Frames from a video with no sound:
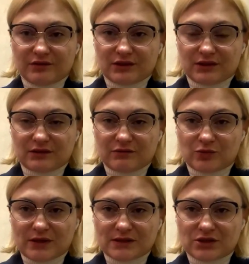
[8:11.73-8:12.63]
Now
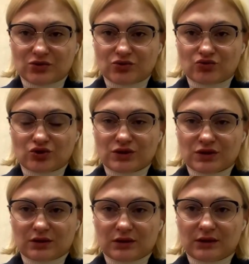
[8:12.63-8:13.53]
there is this
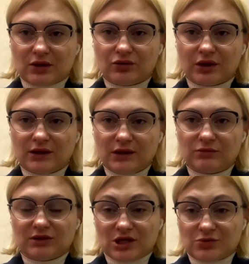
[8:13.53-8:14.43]
window which the
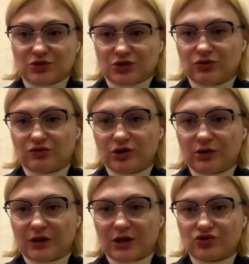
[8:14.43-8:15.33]
European Union should
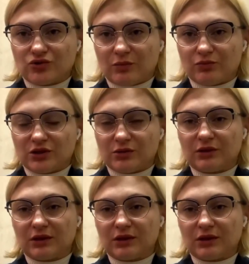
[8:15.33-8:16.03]
open for Ukraine.